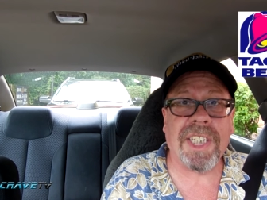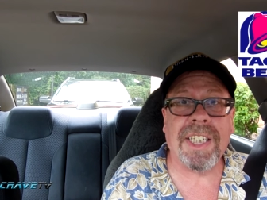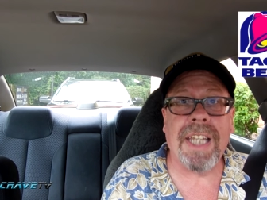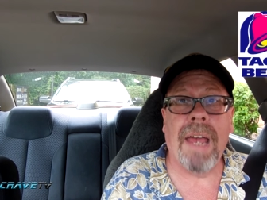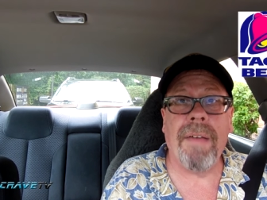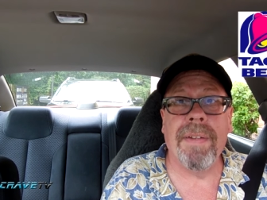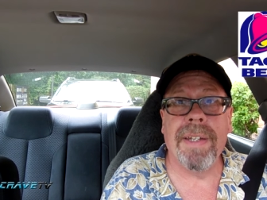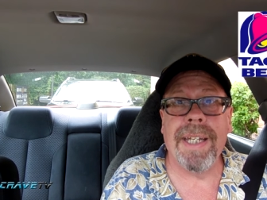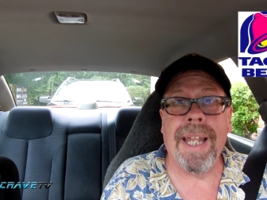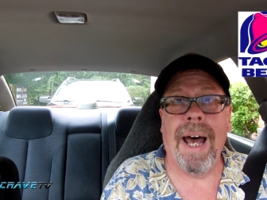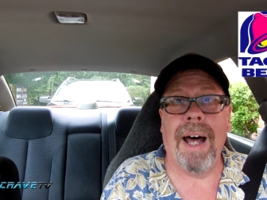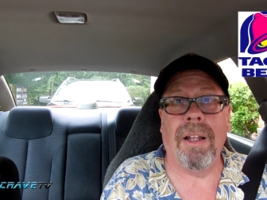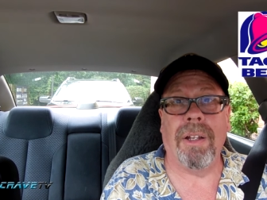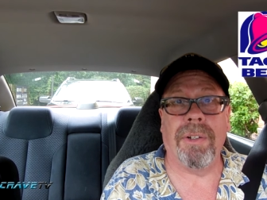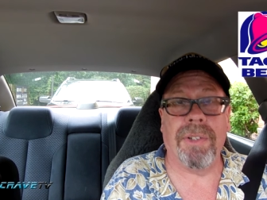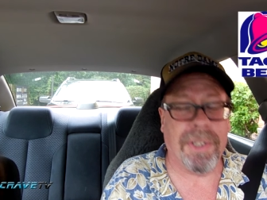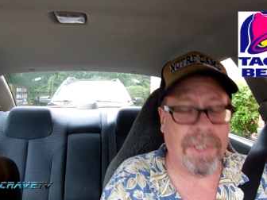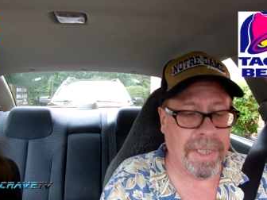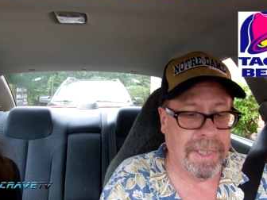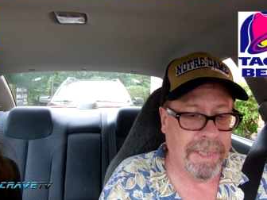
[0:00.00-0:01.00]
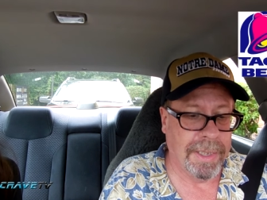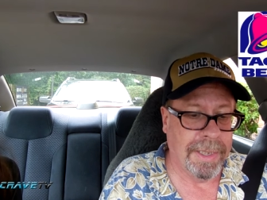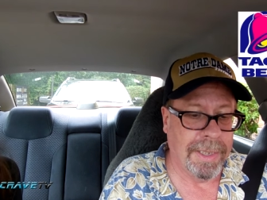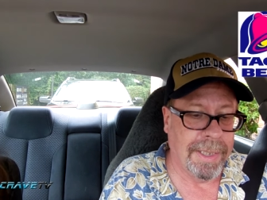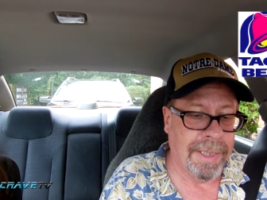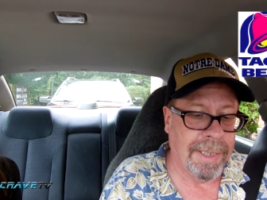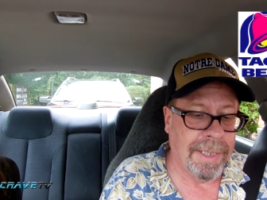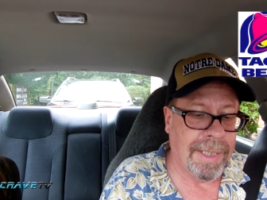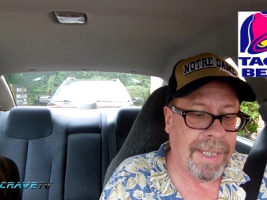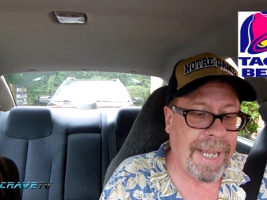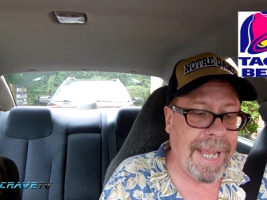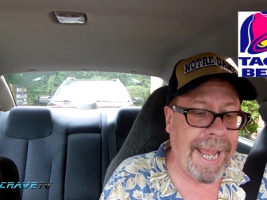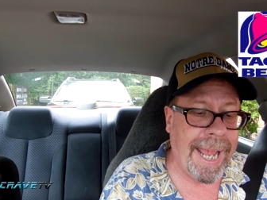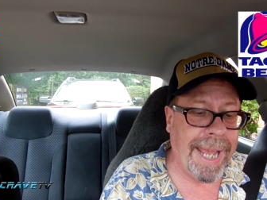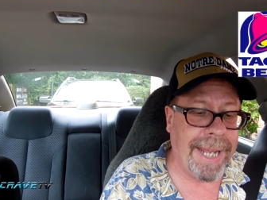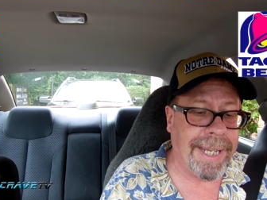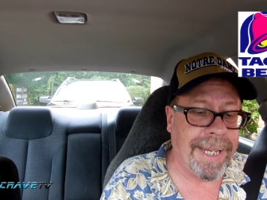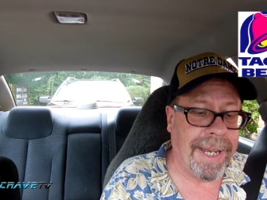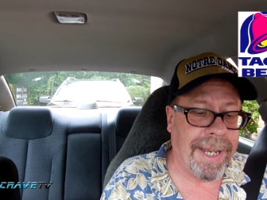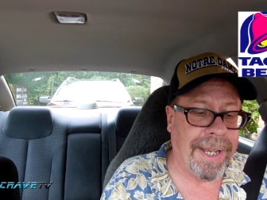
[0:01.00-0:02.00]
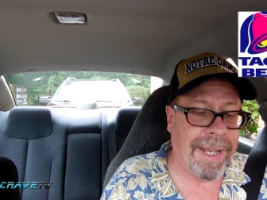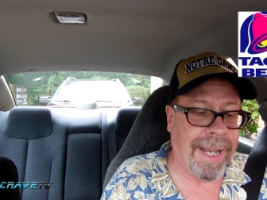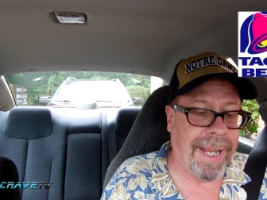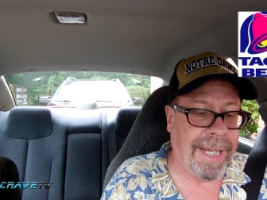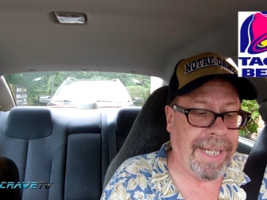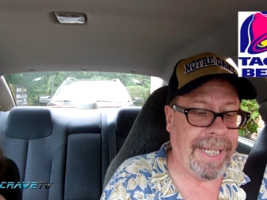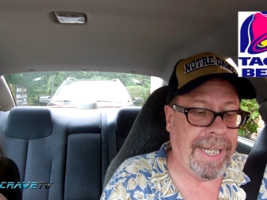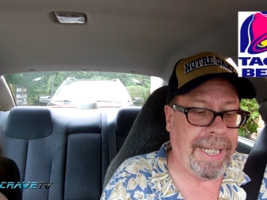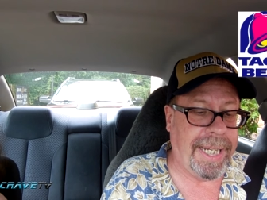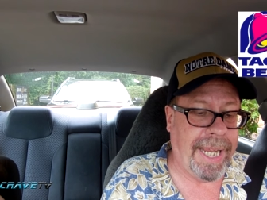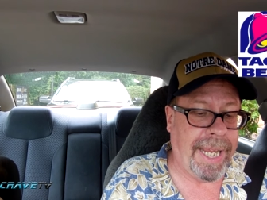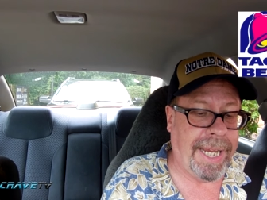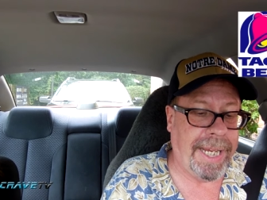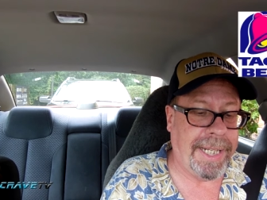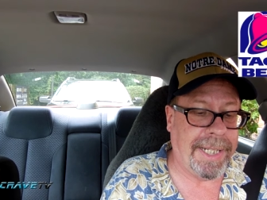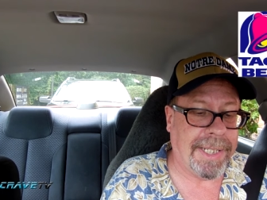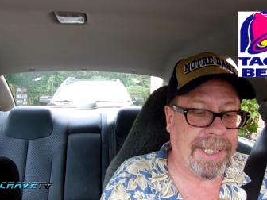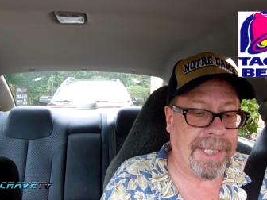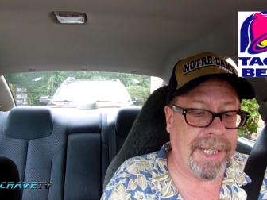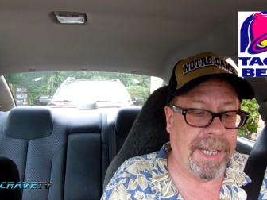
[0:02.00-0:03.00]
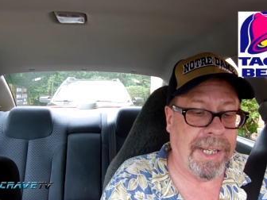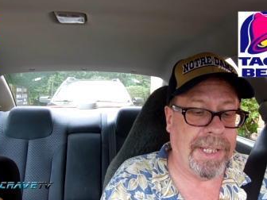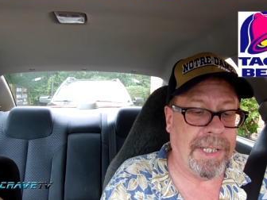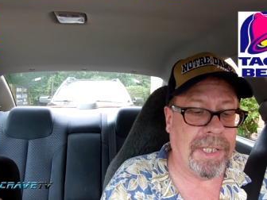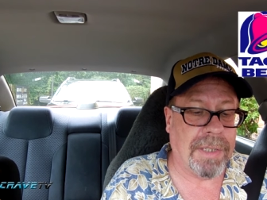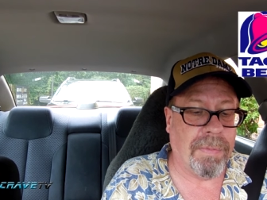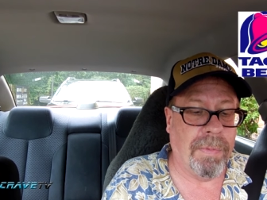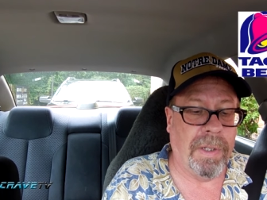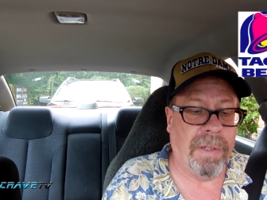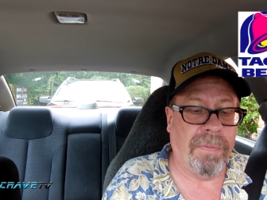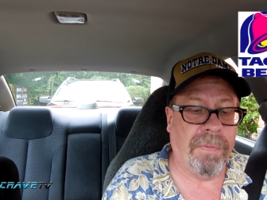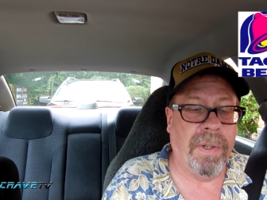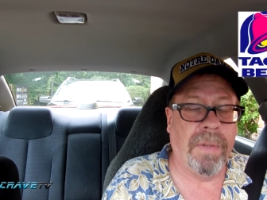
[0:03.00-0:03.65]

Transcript: $7.98 with